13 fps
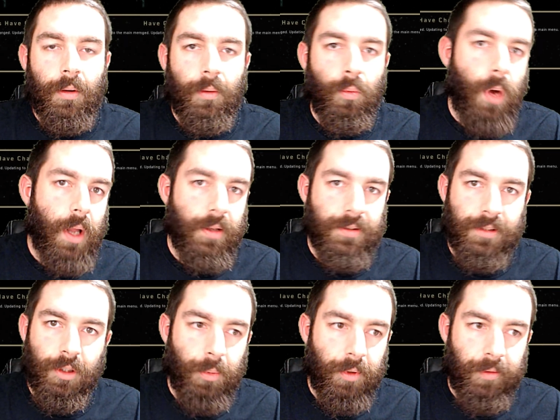while
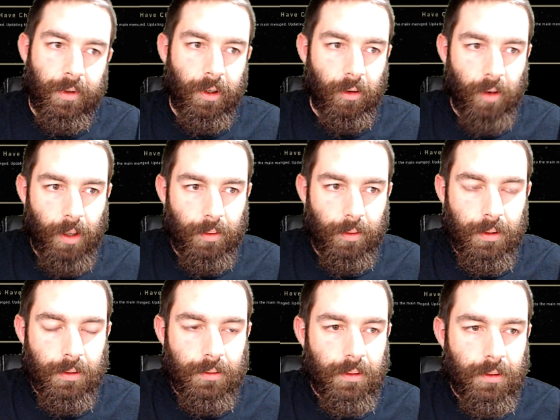still moving around.
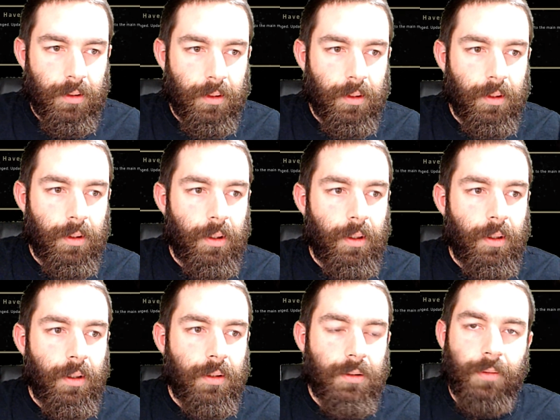
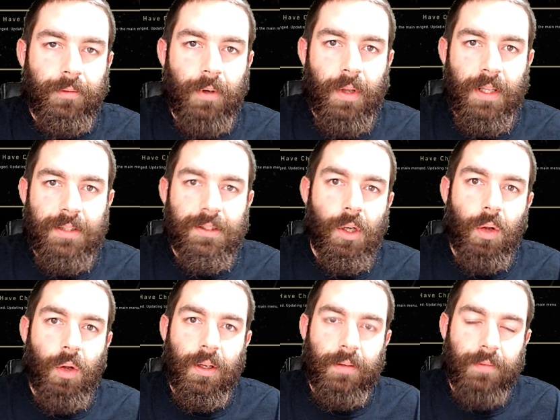So far, that's the
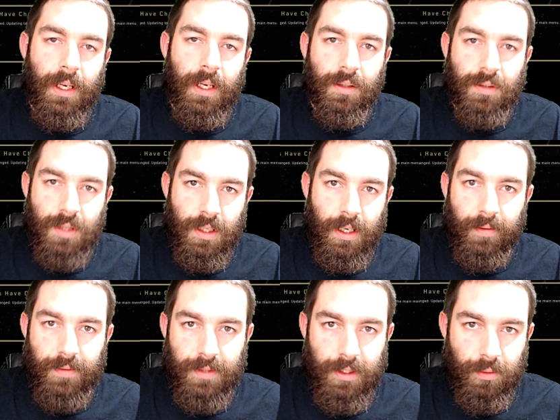only advantage I
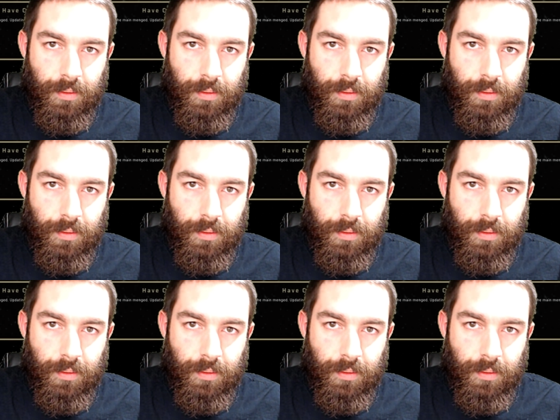have seen.